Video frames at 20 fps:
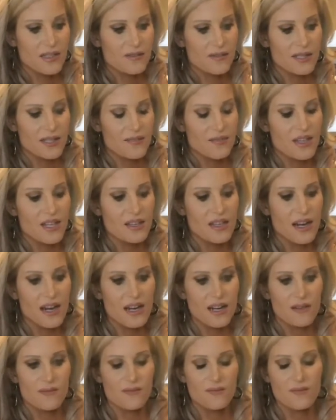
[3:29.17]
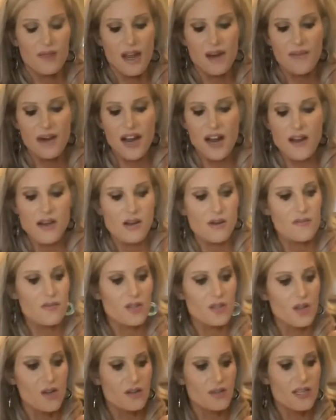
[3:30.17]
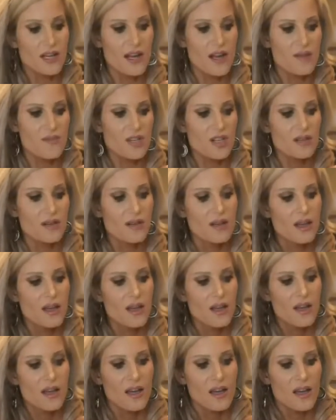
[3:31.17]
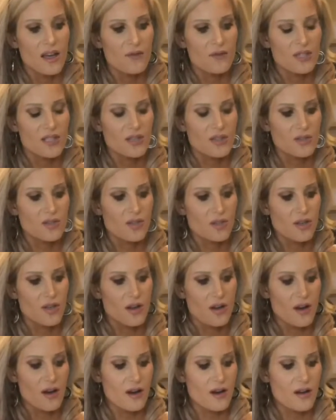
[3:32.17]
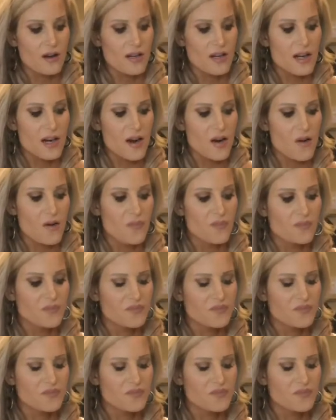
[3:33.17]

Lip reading: It was something that I had my eye on for a long time, and I wasn't sure, you know,